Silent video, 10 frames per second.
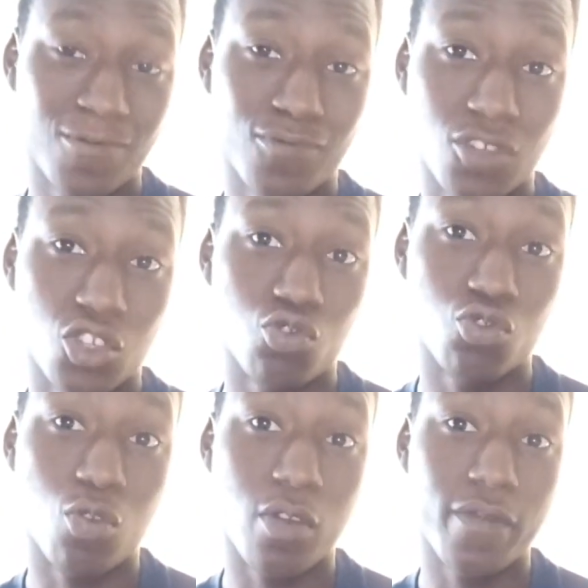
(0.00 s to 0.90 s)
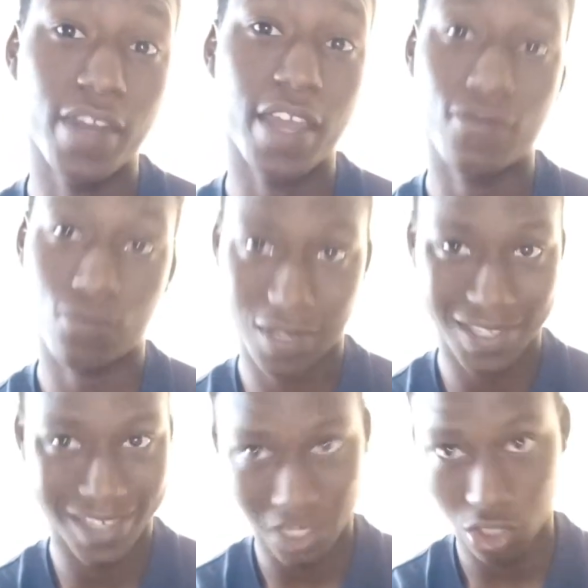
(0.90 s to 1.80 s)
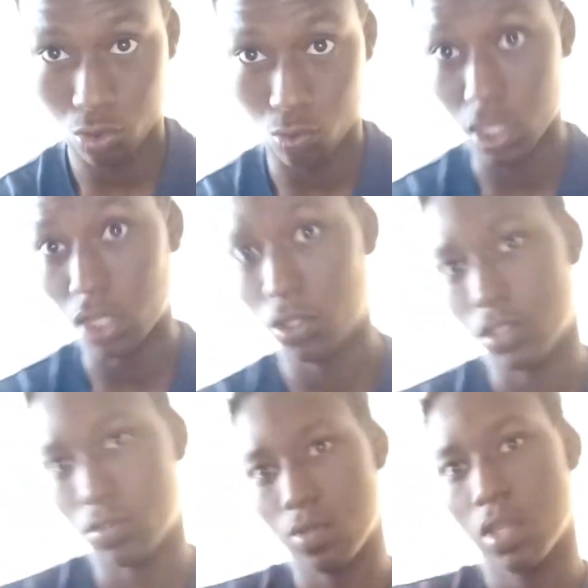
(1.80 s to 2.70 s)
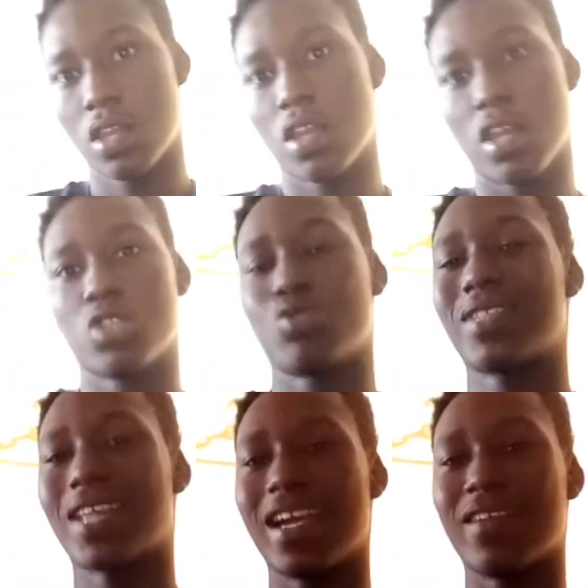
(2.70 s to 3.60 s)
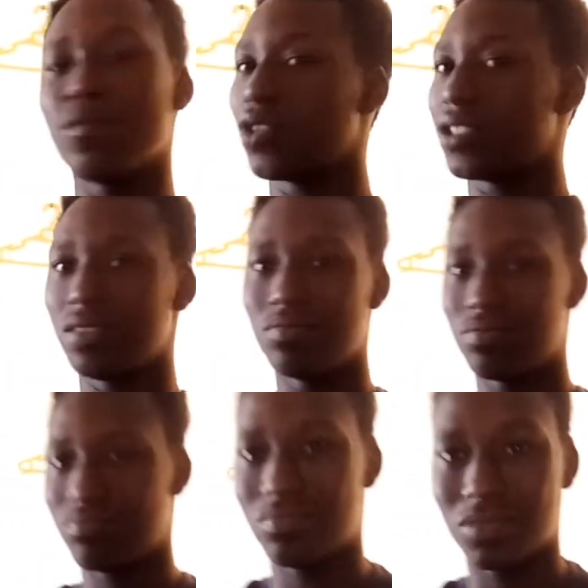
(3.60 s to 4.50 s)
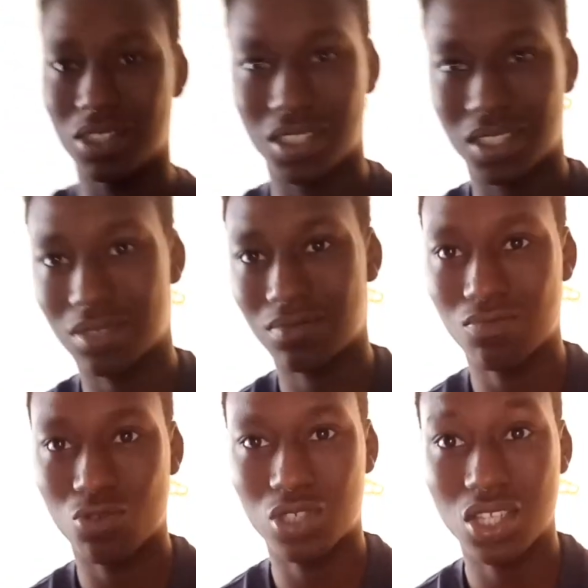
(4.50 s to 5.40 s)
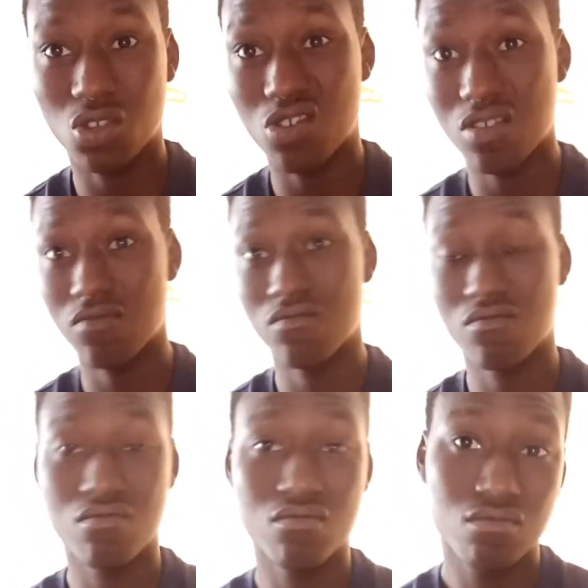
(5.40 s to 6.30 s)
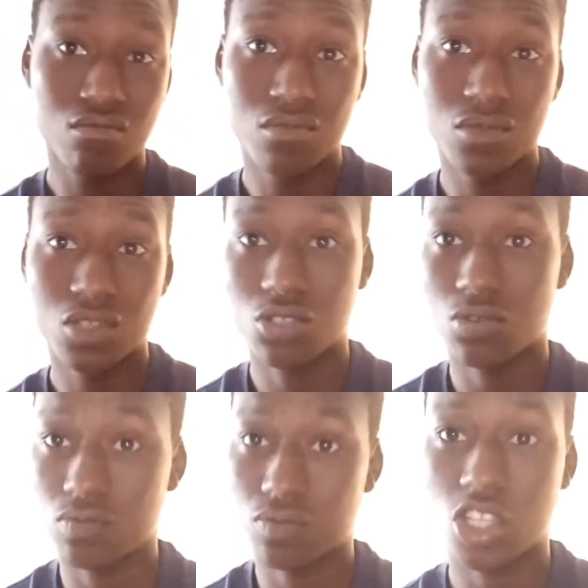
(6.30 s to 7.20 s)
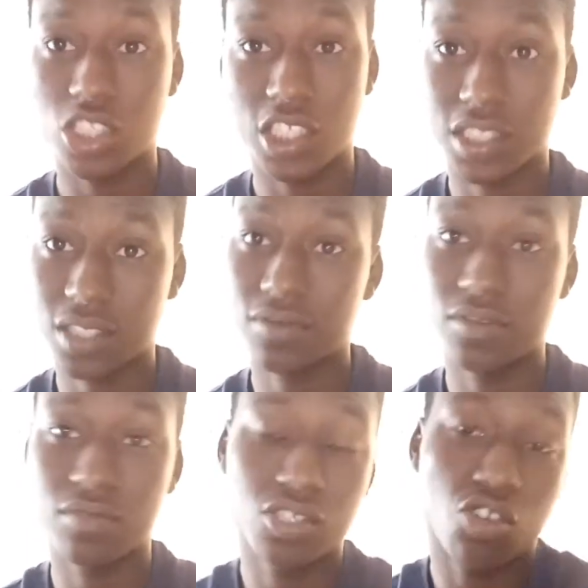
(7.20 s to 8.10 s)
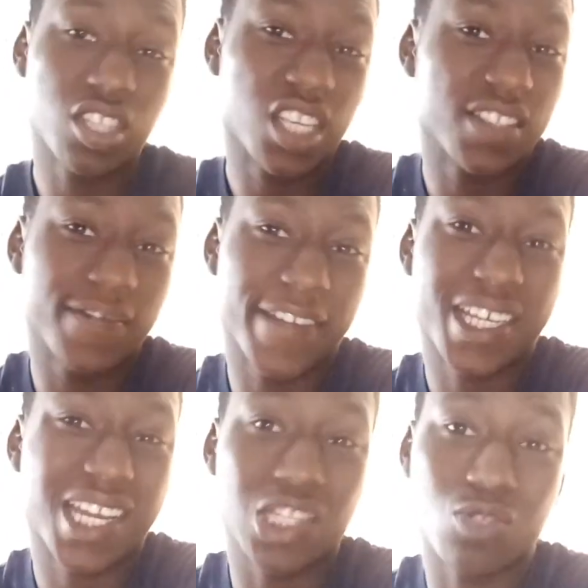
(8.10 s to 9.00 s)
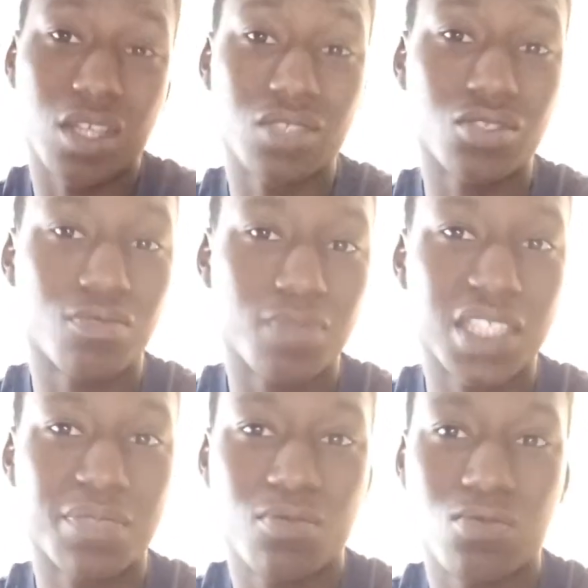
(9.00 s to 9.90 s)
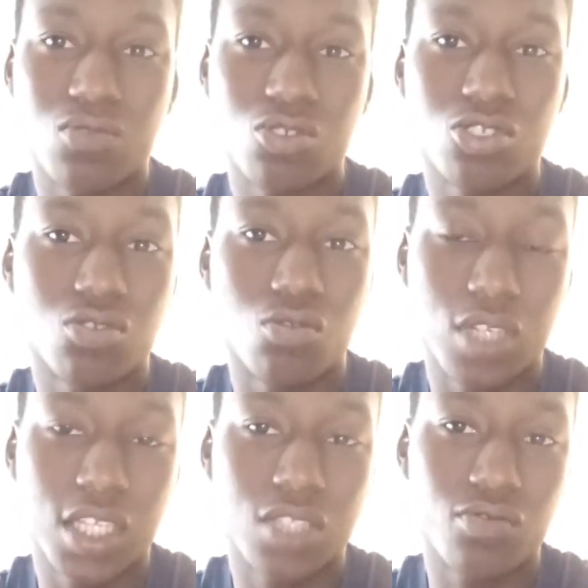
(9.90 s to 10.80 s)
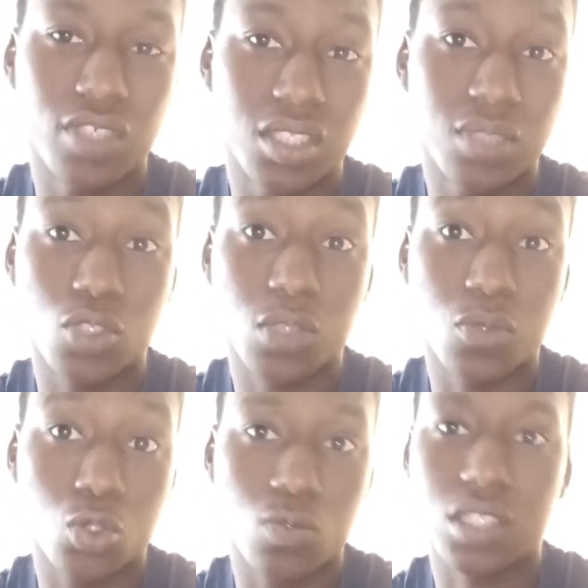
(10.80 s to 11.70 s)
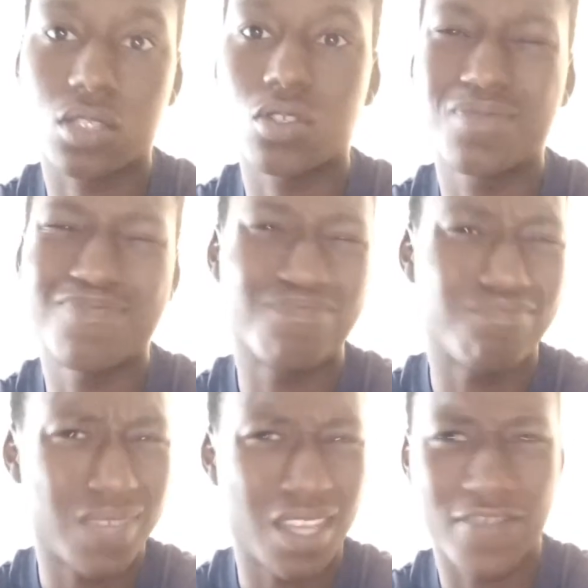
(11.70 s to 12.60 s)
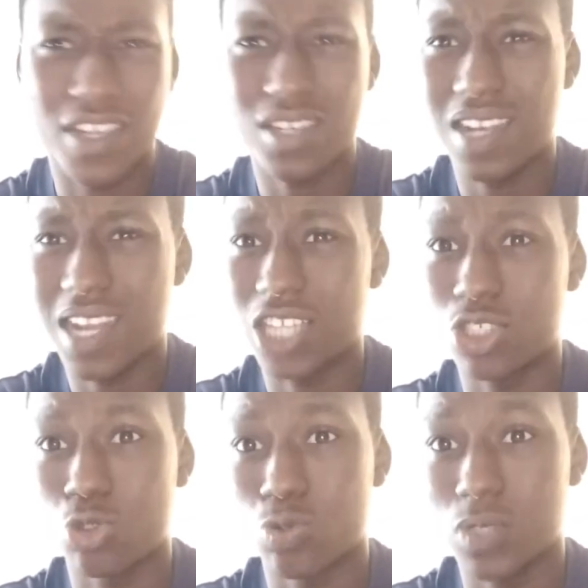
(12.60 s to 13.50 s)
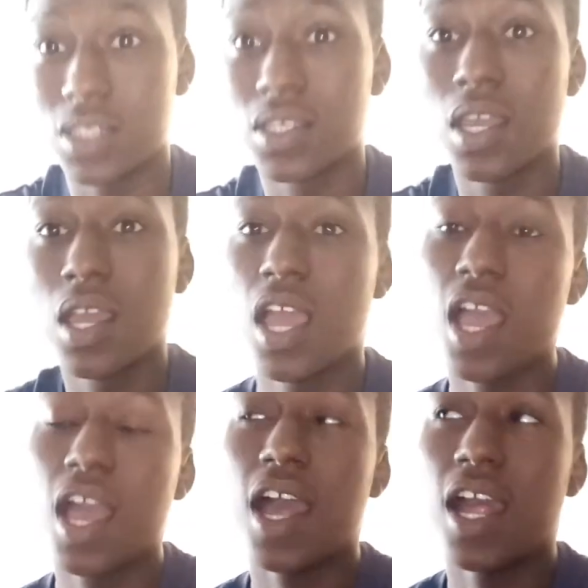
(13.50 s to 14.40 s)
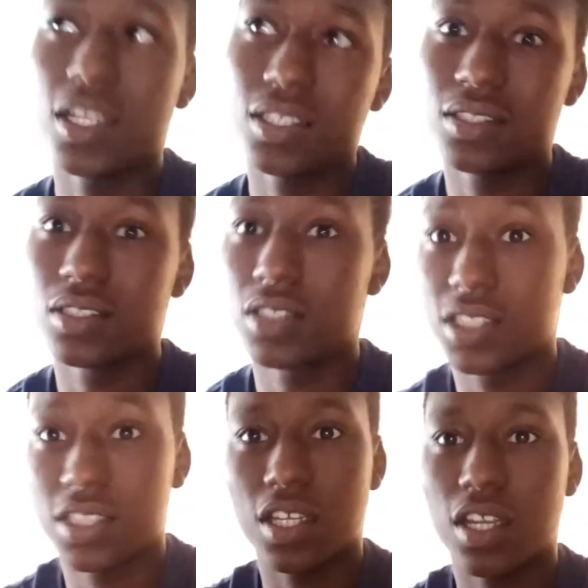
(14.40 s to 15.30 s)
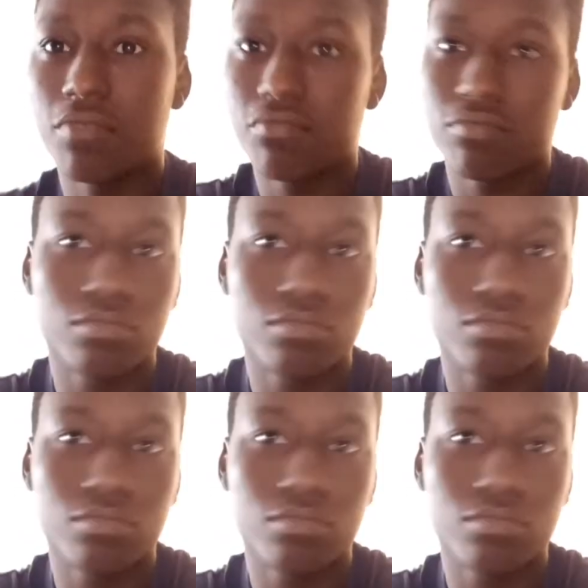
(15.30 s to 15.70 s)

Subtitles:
Because you don't even have interaction to who you're talking to. Twitter, everybody is mostly young. So content is very casual. So thanks people just go there to read small tweets, not a very large tweet. And Instagram,